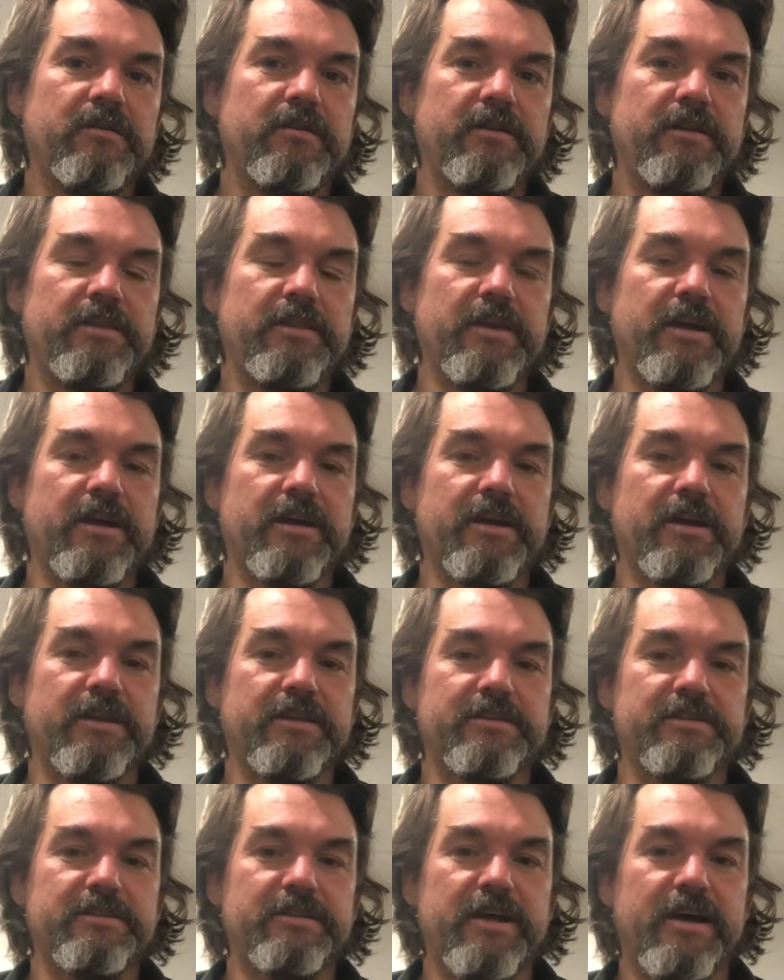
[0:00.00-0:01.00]
in that kind
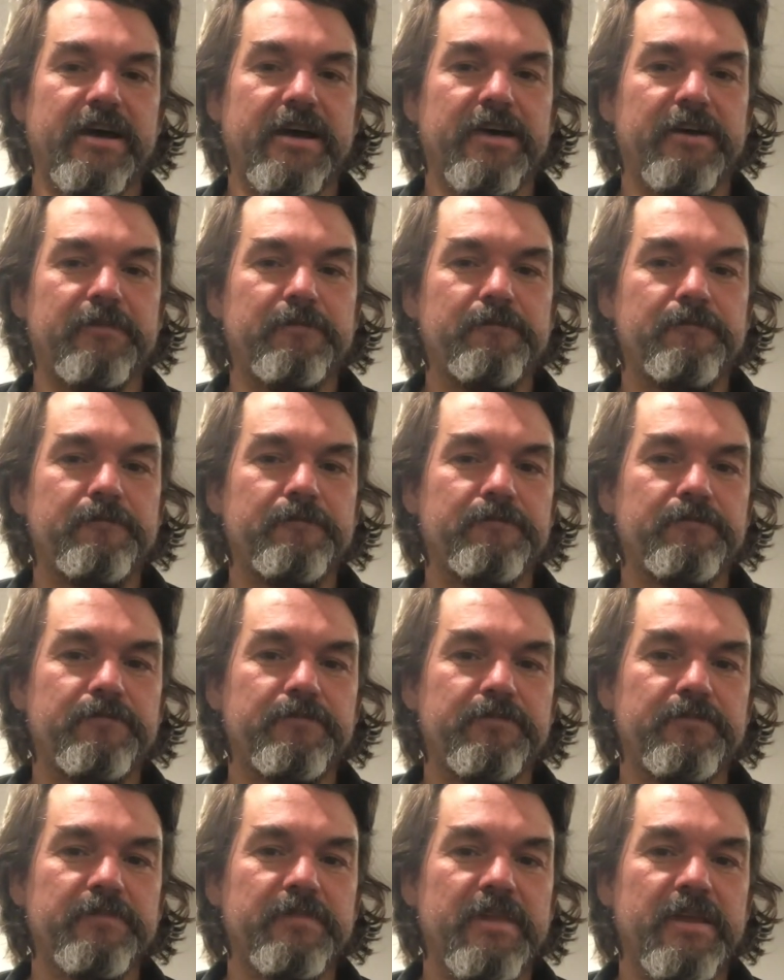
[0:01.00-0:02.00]
of style,
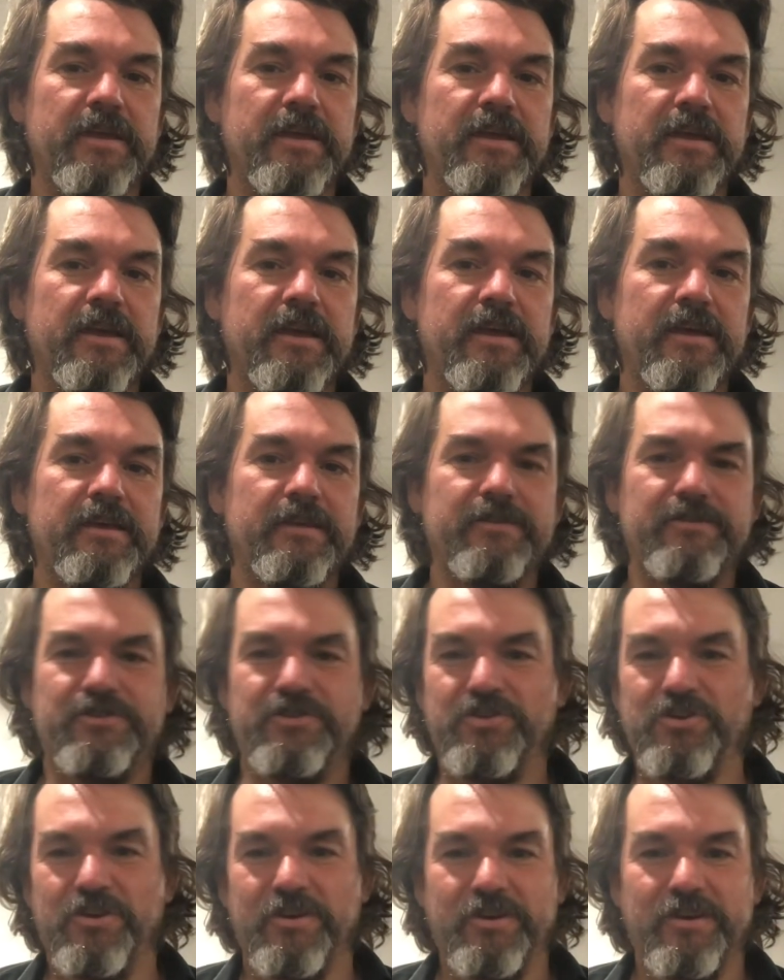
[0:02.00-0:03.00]

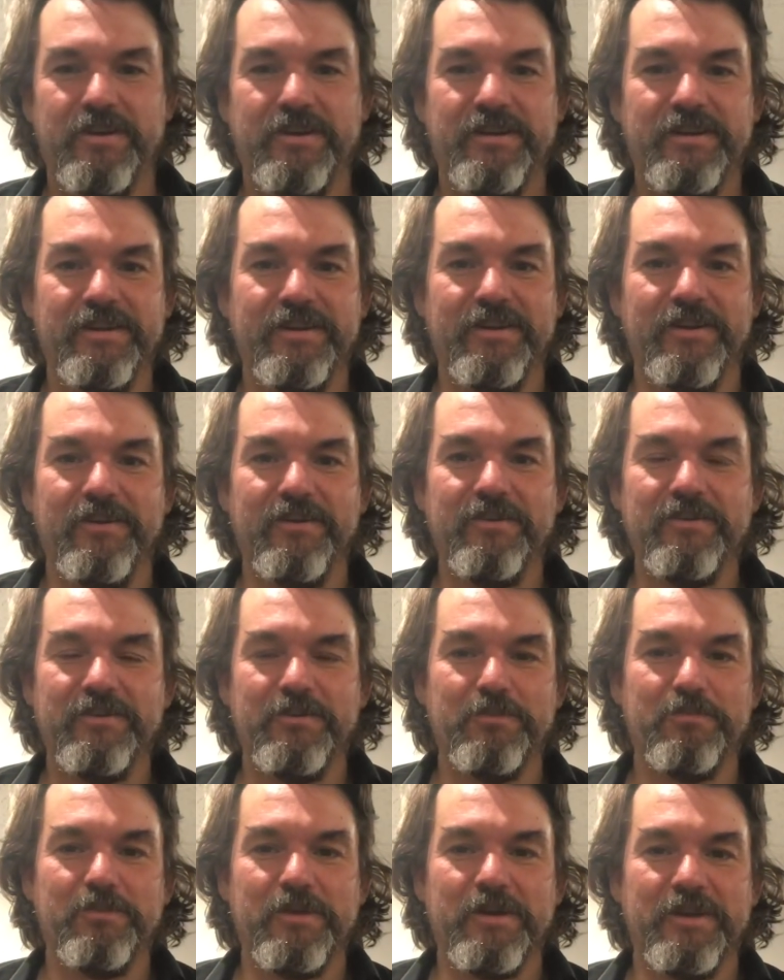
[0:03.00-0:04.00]
sure, you know,
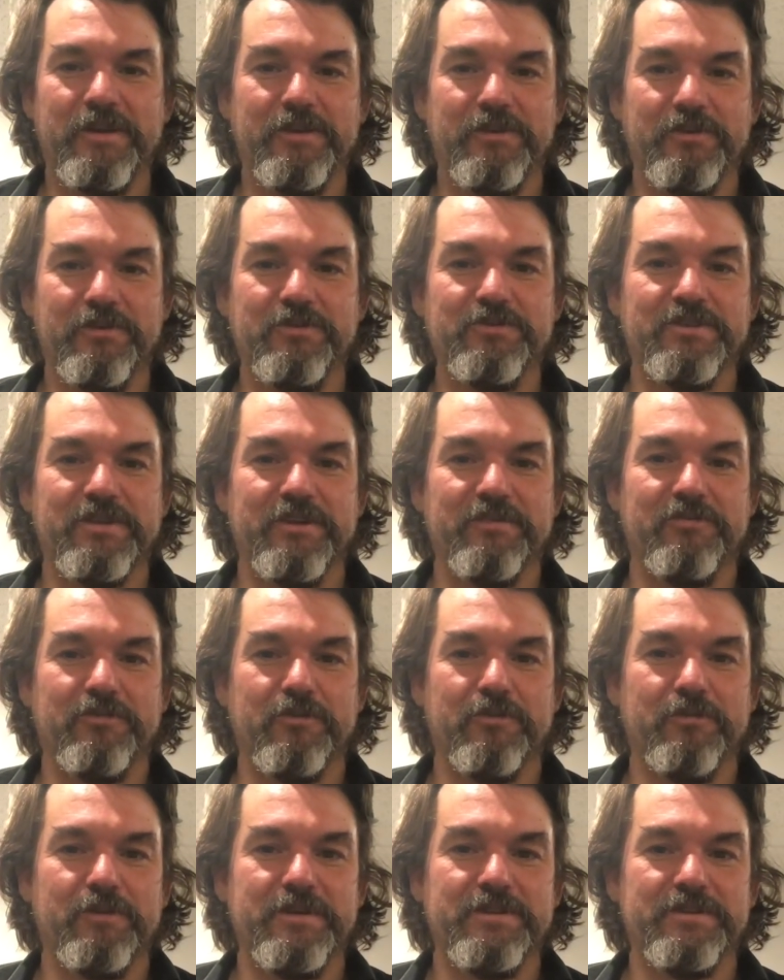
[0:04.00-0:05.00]
you're using it for a
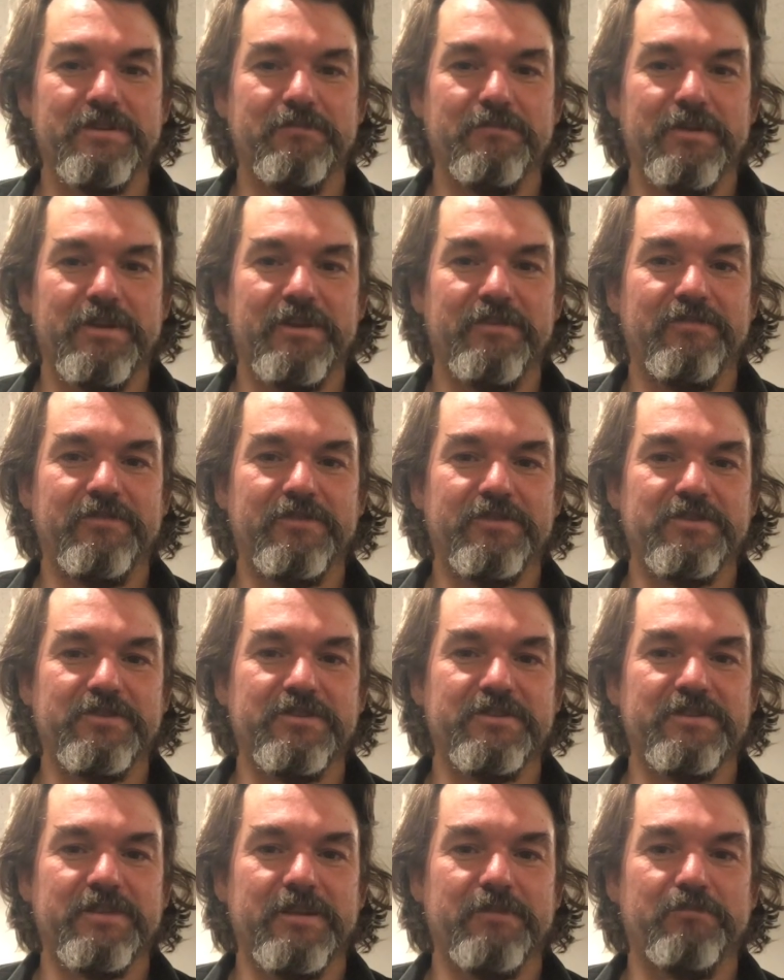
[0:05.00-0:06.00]
reason. But if you're
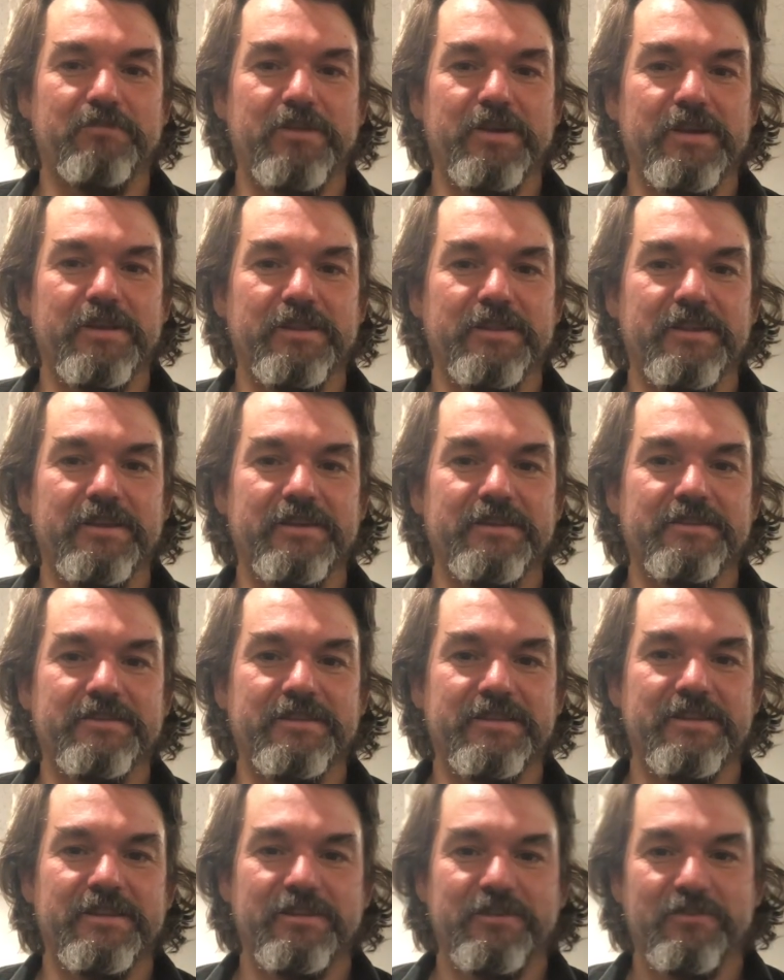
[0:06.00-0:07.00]
just like playing this
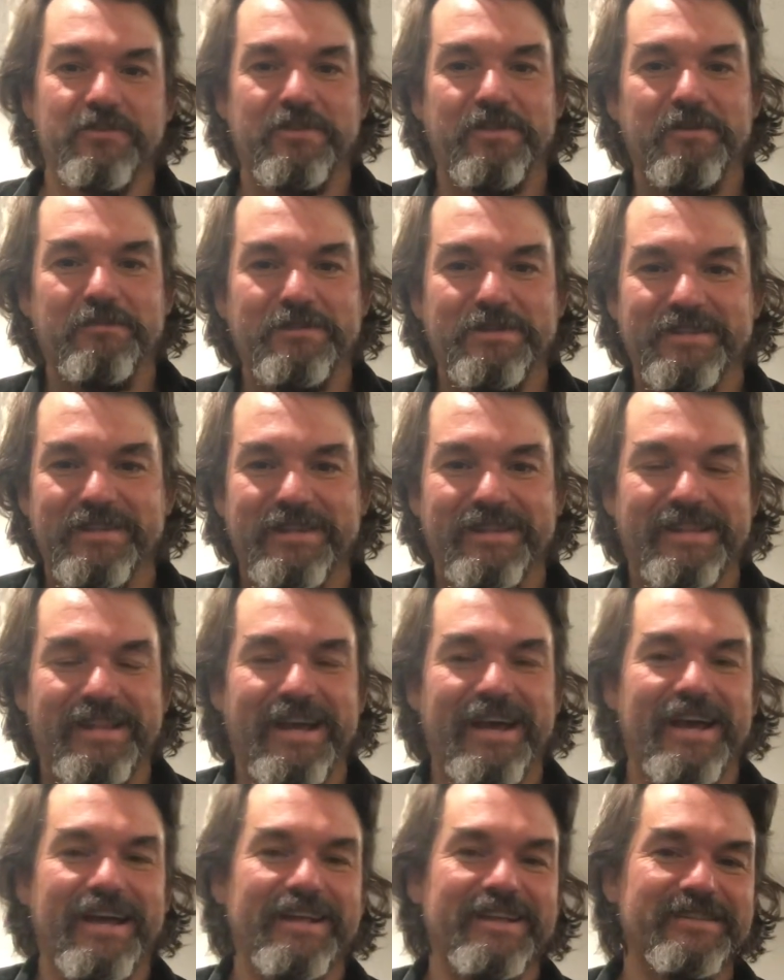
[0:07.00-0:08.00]
and then your thumb is like
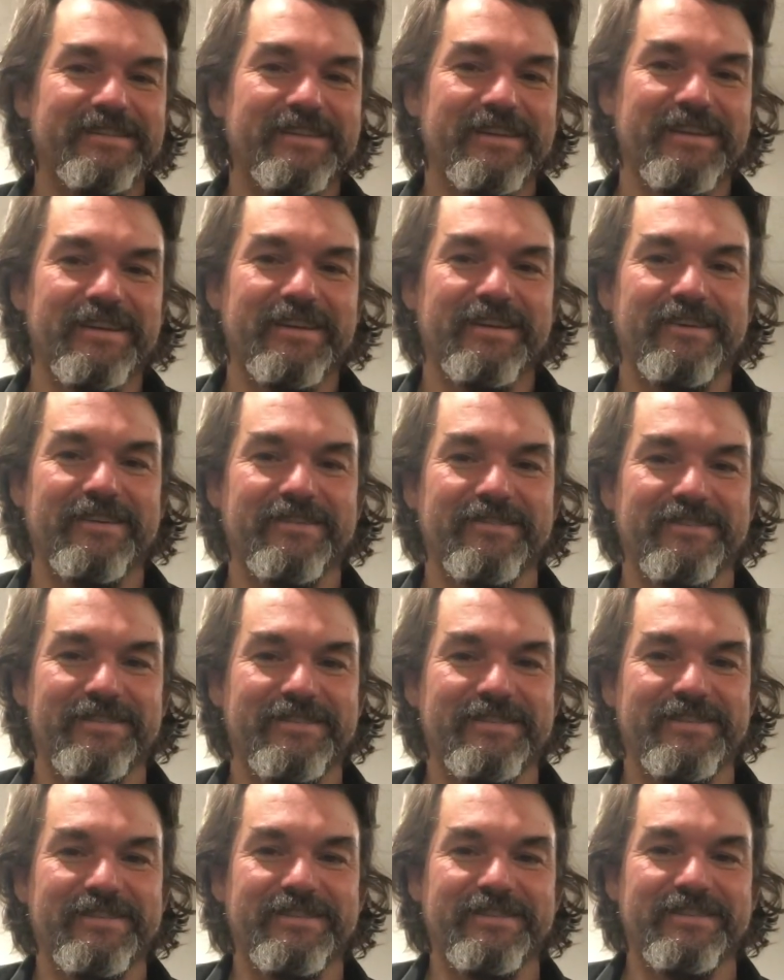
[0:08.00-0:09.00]
that, it's like, oh
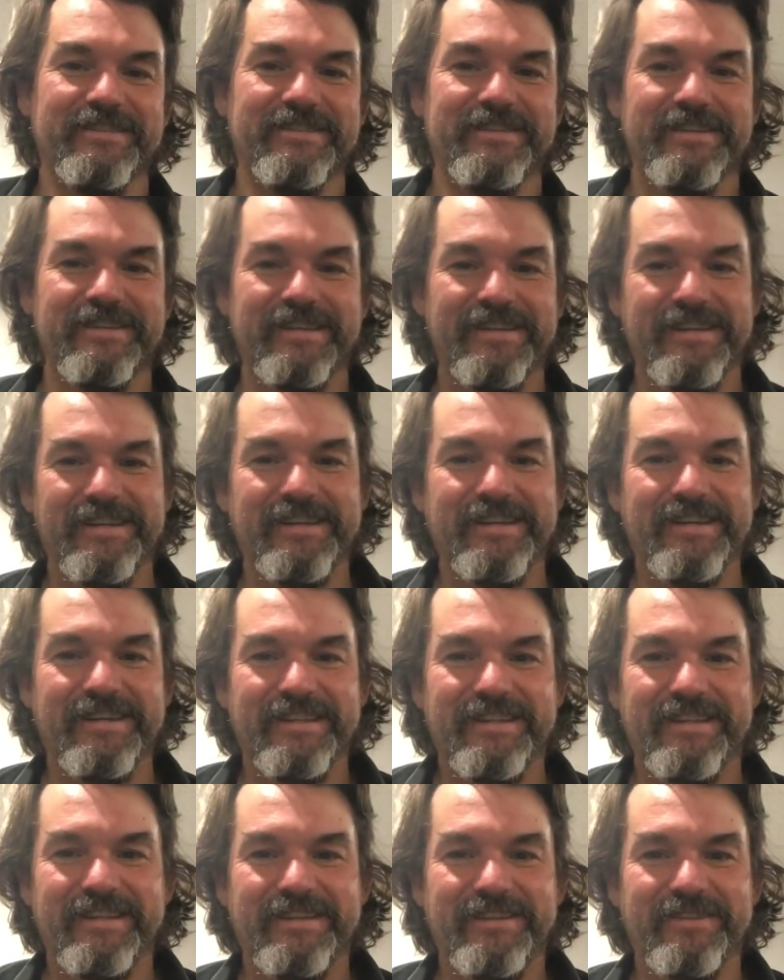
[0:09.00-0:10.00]
geez,
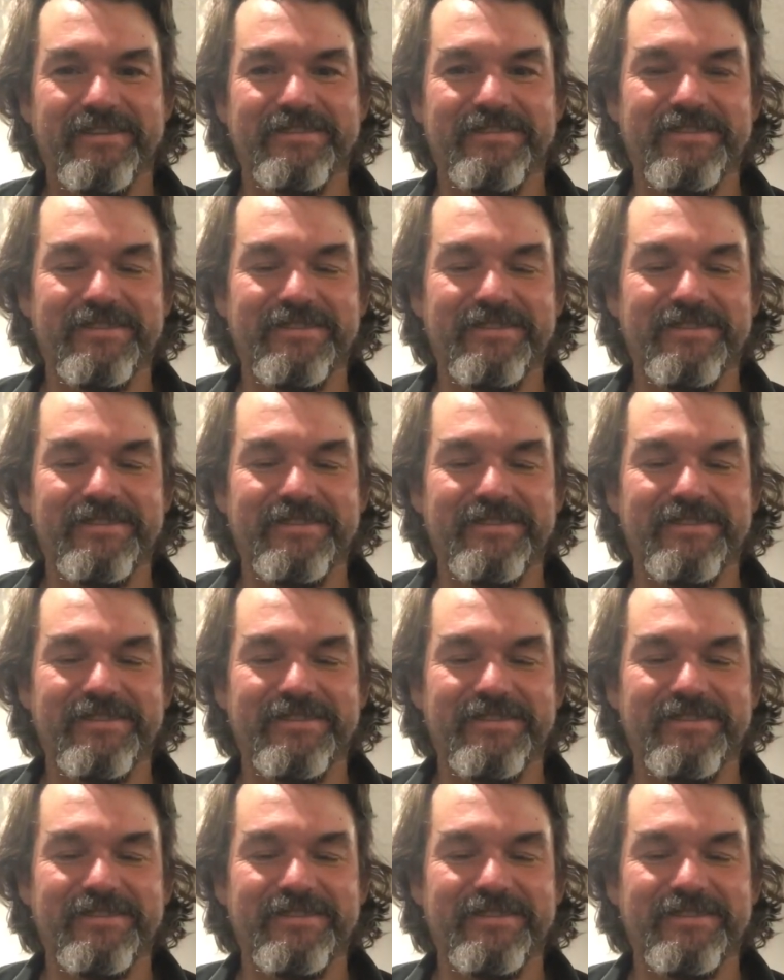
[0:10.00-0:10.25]
you're